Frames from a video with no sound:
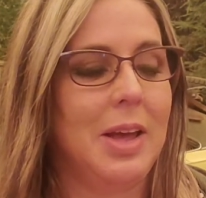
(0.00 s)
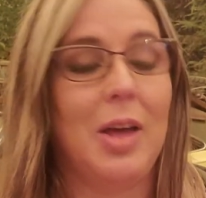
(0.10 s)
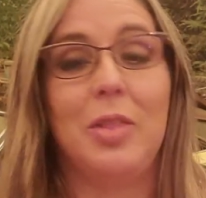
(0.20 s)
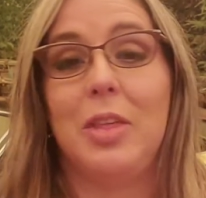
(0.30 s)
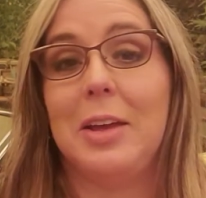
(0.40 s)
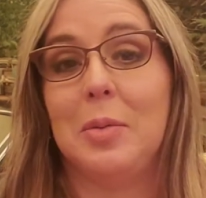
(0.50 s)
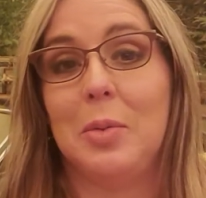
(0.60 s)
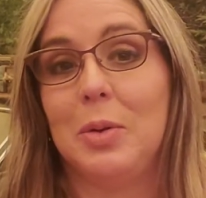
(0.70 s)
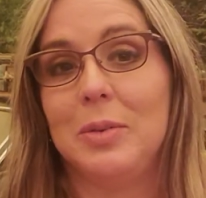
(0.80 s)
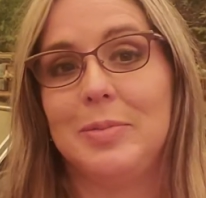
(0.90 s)

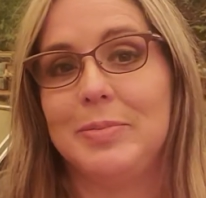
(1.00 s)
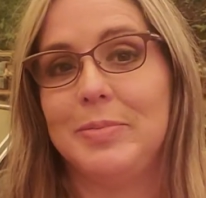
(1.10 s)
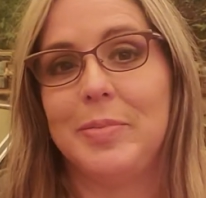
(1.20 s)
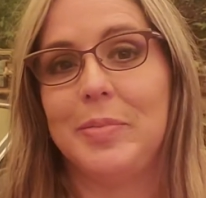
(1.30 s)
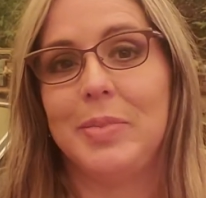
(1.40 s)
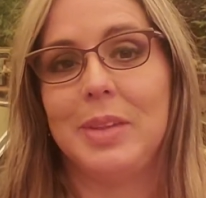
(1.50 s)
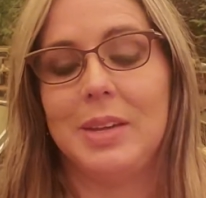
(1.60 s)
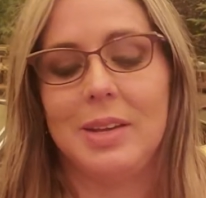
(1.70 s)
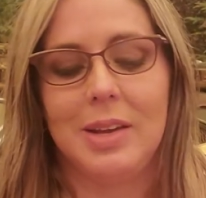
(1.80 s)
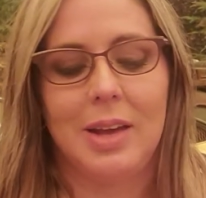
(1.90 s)
unthinkable.
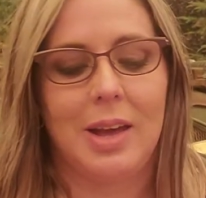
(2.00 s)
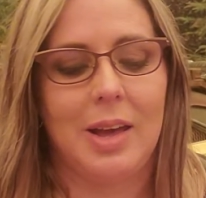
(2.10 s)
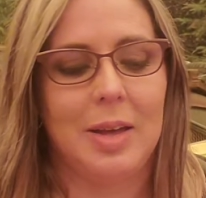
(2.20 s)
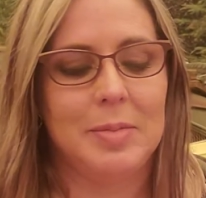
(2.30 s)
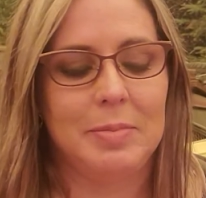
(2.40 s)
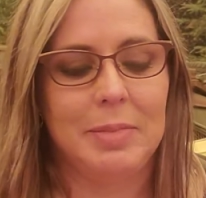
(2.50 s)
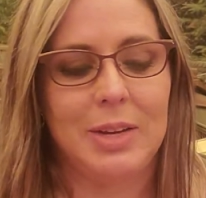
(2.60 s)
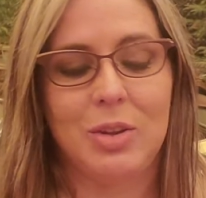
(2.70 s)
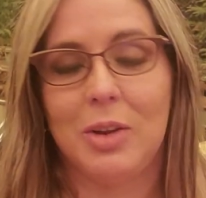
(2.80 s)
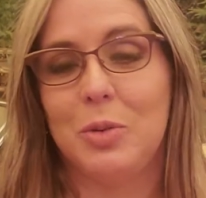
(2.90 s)
Um, I
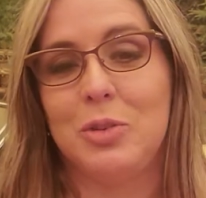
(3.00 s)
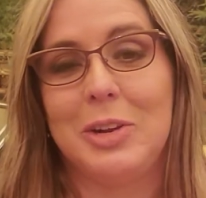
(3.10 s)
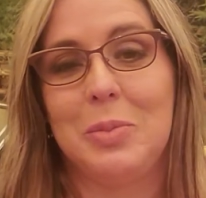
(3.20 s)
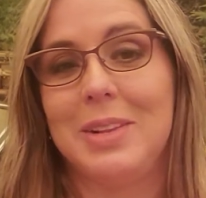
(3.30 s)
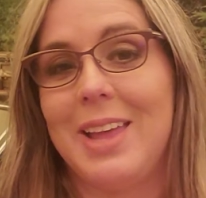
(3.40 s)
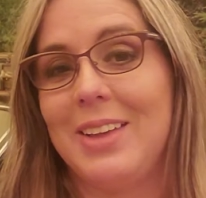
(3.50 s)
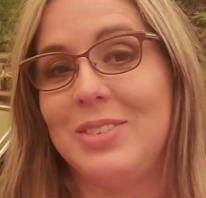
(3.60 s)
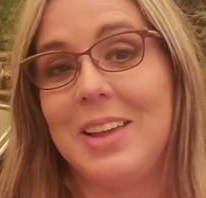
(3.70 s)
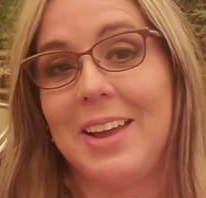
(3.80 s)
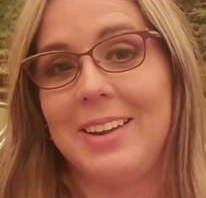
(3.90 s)
talked to a gentleman last
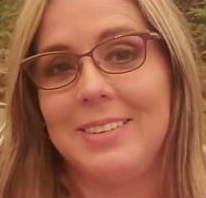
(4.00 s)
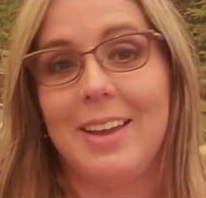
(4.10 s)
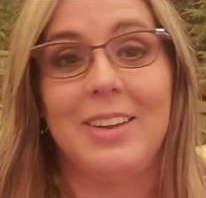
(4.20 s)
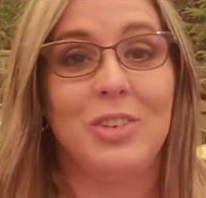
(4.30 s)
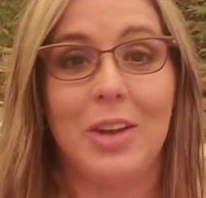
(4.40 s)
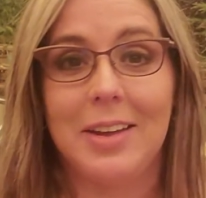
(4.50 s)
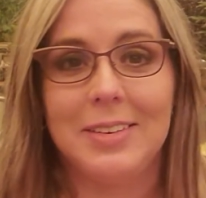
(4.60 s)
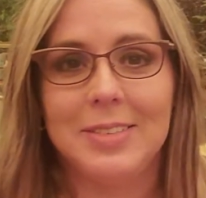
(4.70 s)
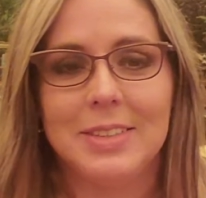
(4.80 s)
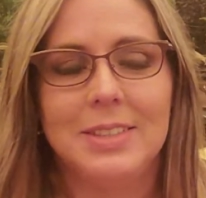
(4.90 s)
night. Hi, John.